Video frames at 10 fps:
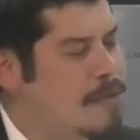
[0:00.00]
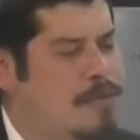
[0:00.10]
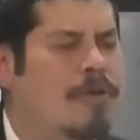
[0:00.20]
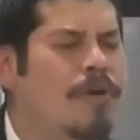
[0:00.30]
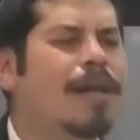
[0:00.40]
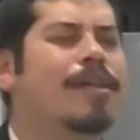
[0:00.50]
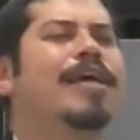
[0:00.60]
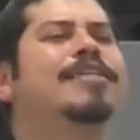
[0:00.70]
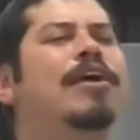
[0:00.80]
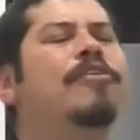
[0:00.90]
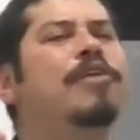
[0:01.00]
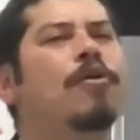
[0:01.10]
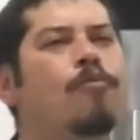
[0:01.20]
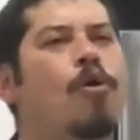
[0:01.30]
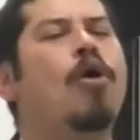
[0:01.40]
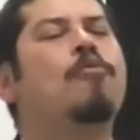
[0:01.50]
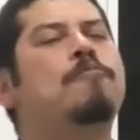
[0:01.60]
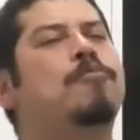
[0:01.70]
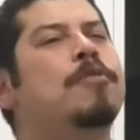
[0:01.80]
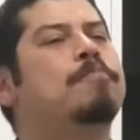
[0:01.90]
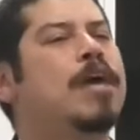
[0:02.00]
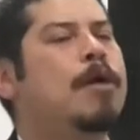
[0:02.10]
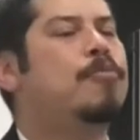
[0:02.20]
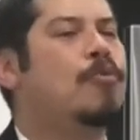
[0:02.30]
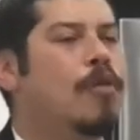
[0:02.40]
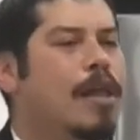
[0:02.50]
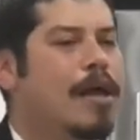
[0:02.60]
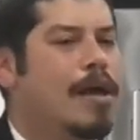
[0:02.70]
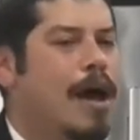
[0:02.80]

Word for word: Theoretically, is there anything wrong with putting people